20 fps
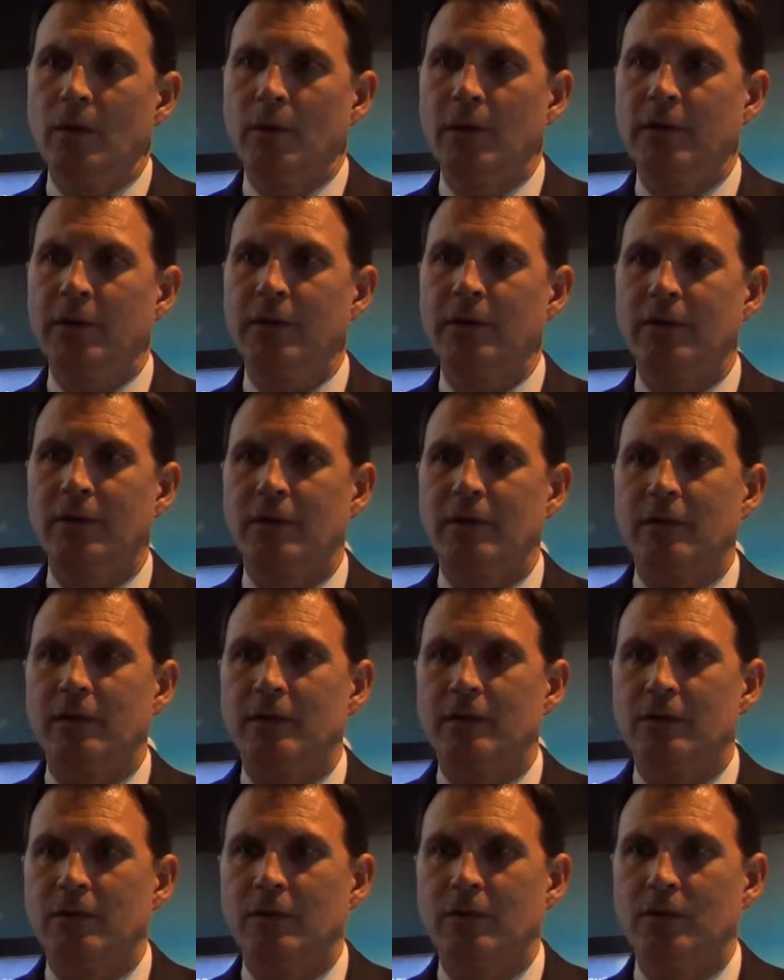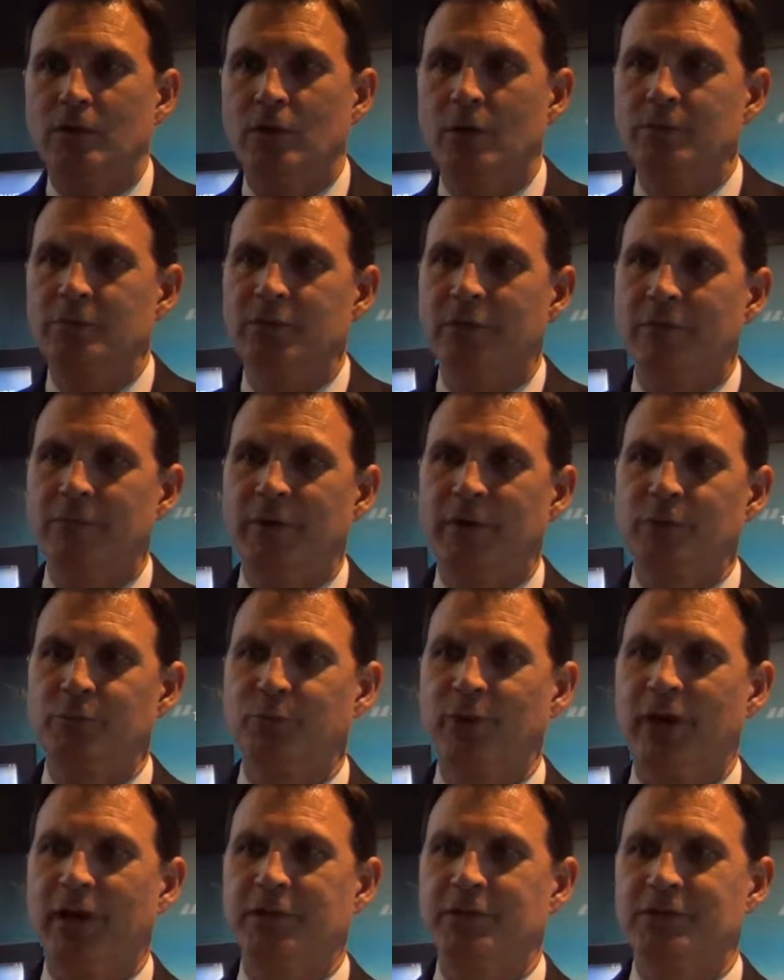I think in terms of best
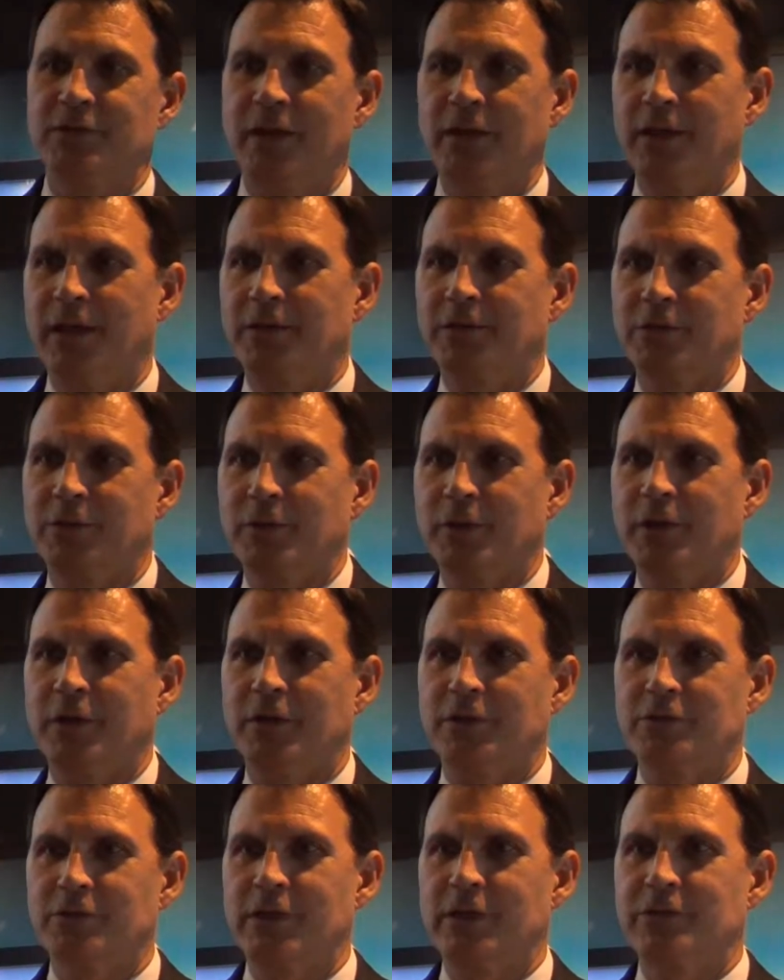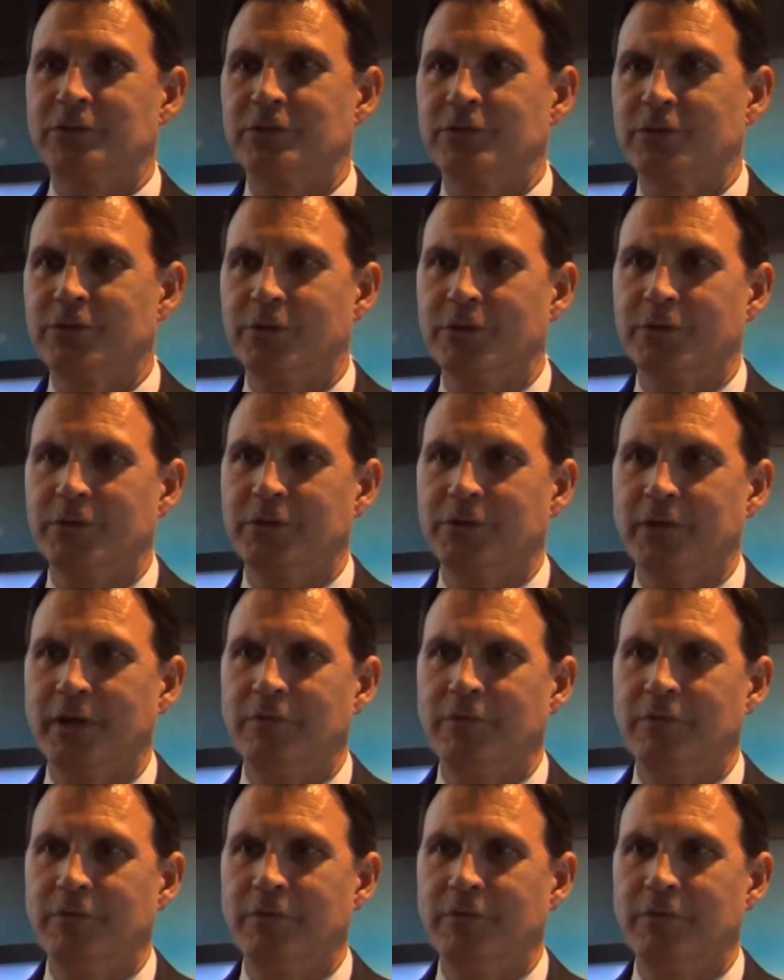practices, I like to look at it as lessons learned.